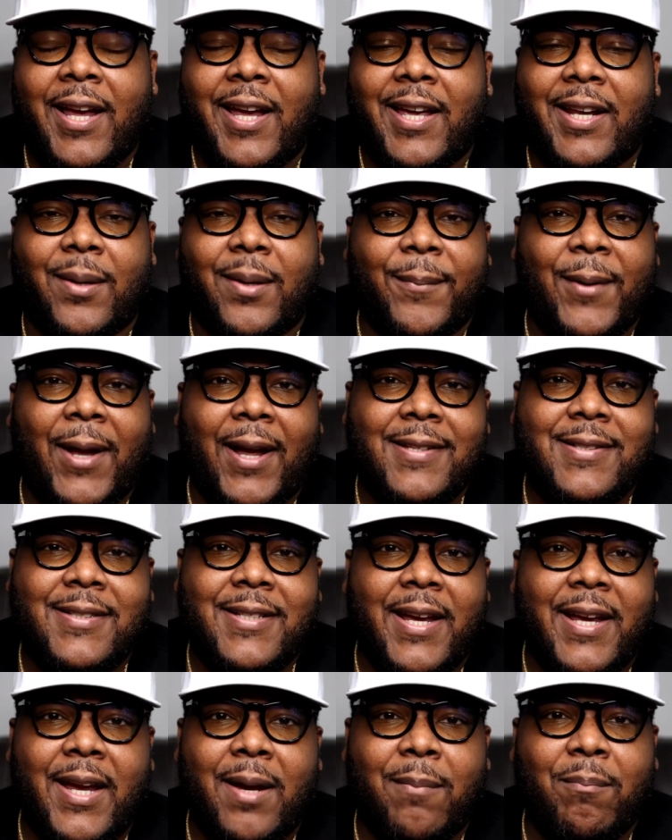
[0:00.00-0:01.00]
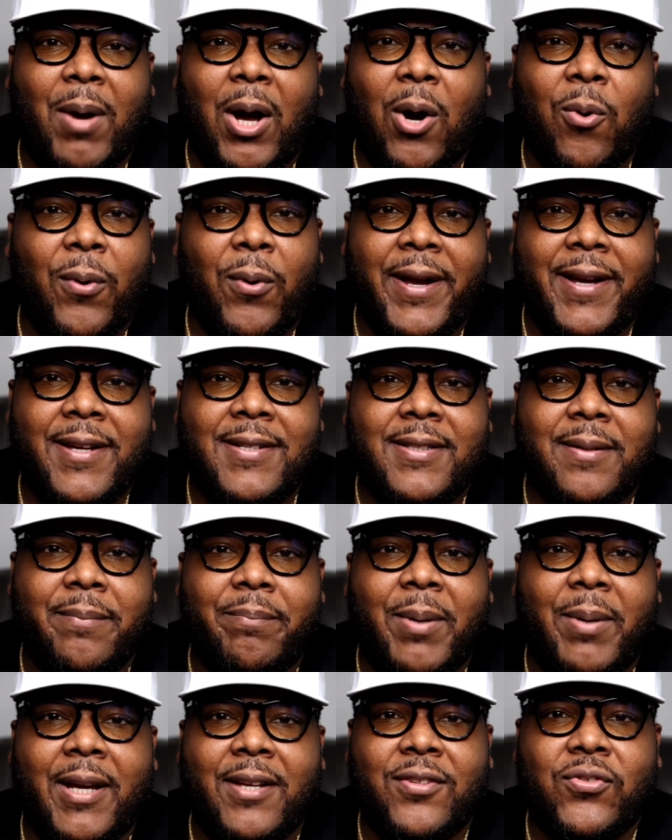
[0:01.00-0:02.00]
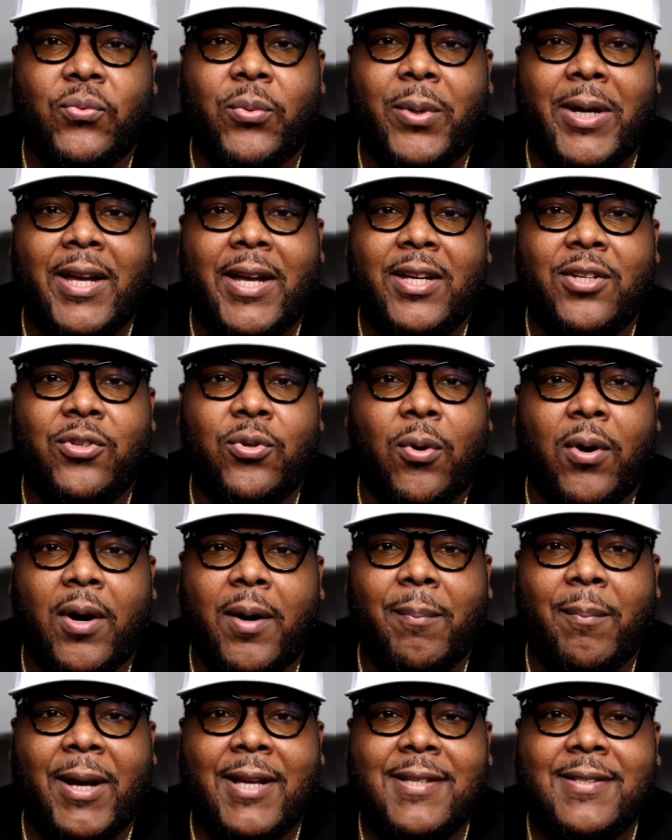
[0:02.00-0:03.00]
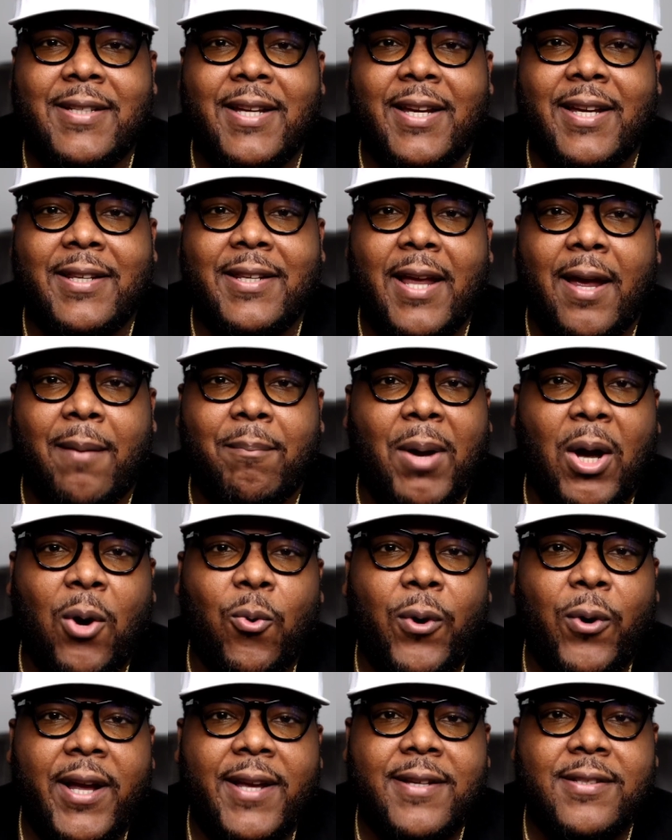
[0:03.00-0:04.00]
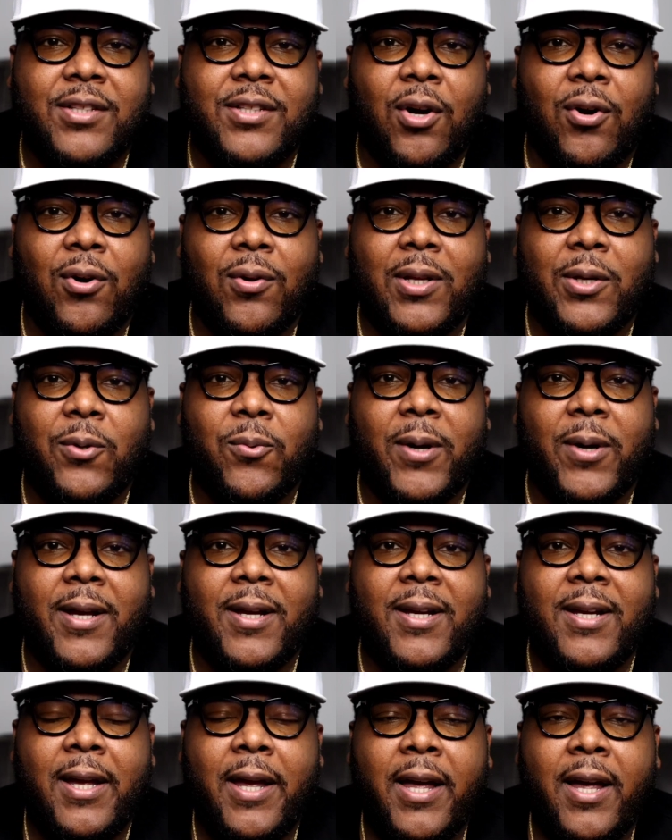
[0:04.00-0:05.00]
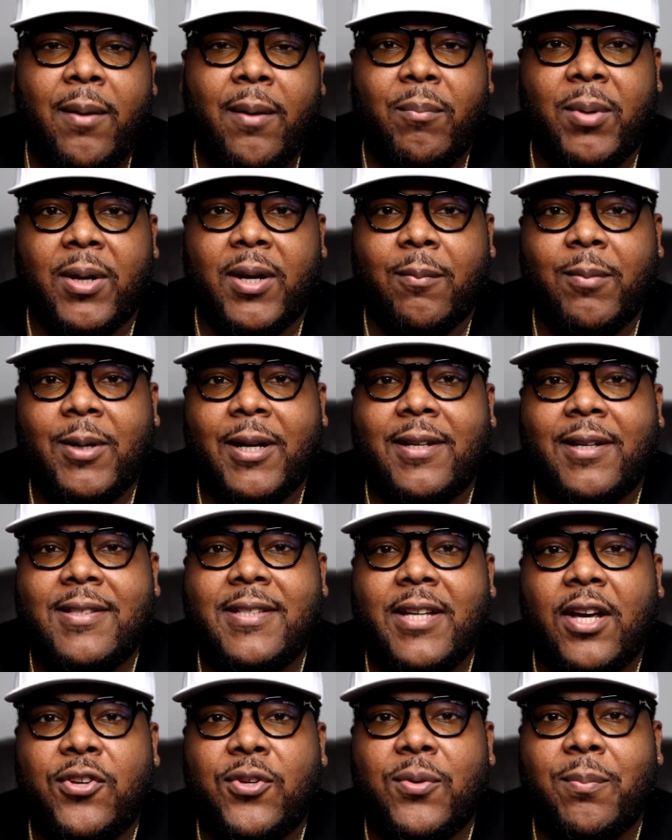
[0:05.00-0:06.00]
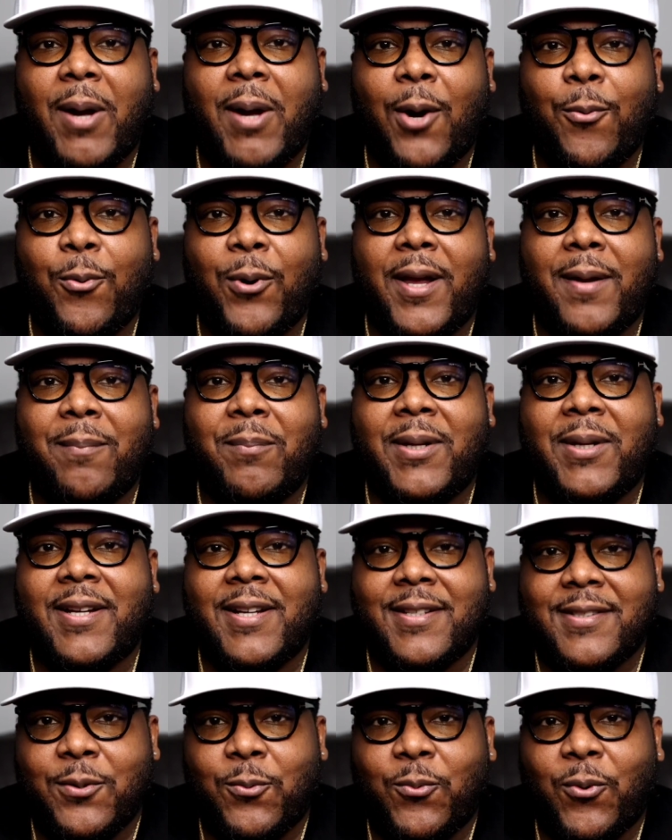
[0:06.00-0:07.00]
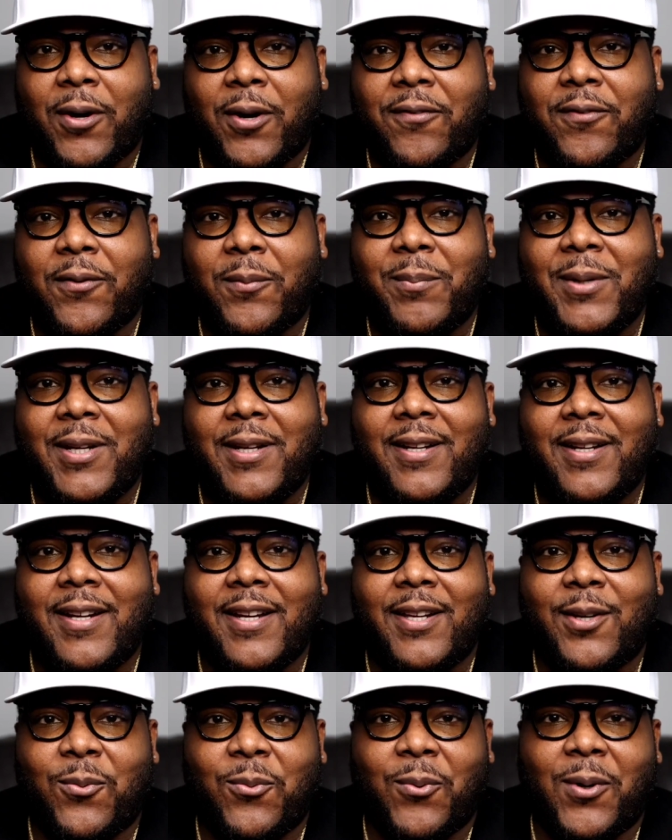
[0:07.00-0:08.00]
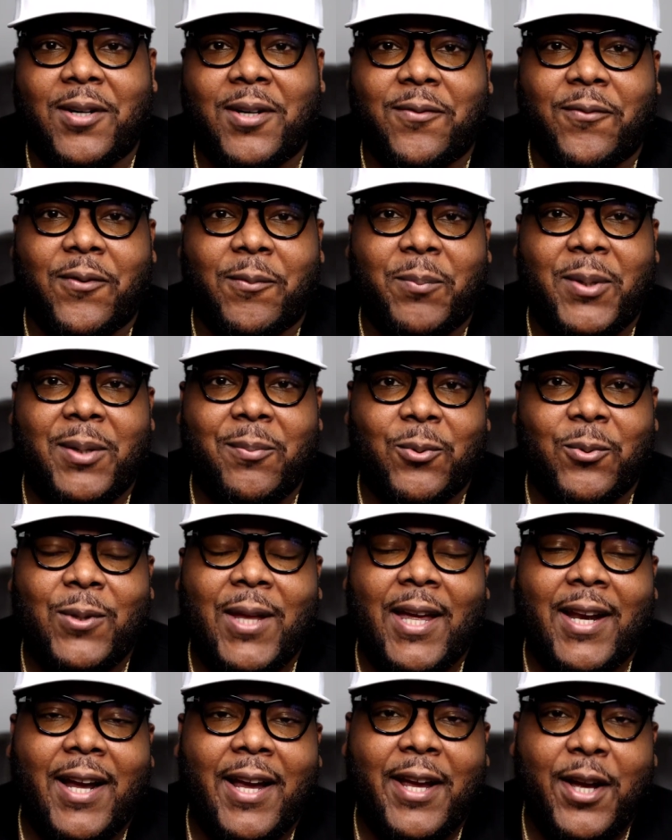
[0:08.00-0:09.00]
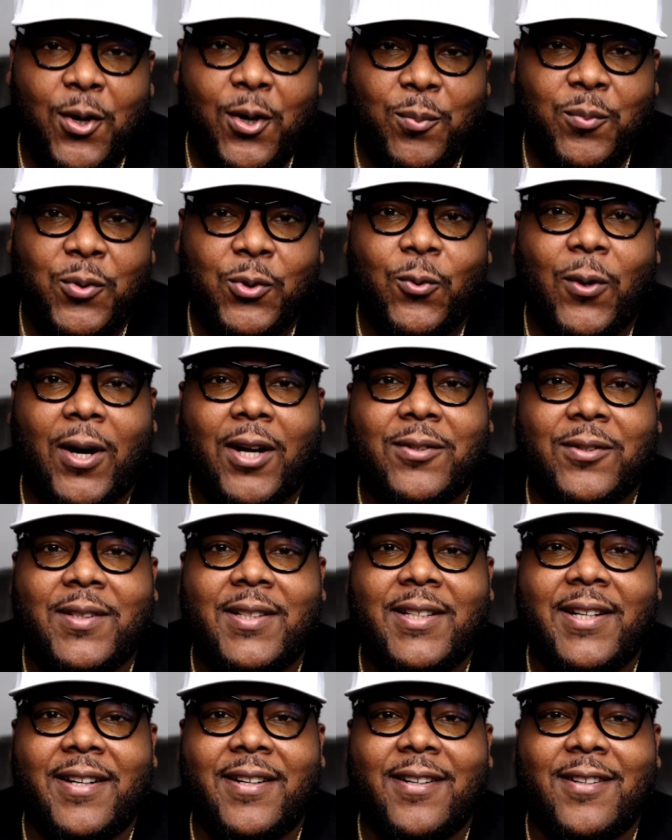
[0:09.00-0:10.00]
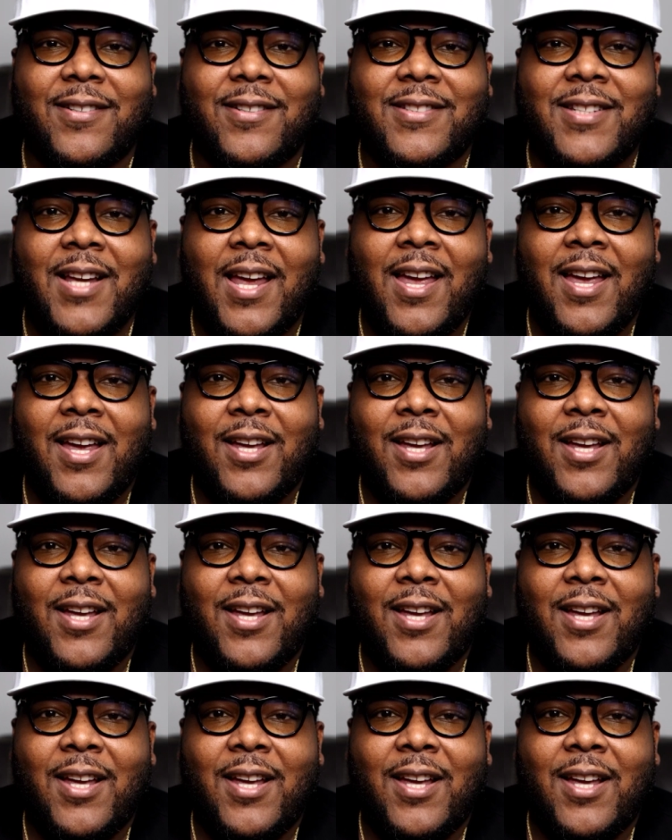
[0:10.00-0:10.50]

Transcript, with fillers: And I'm not saying my way is the best way, nor am I saying that my way is the only way, but I'm going to tell you my way because it worked for me and it worked for people that I helped throughout the years.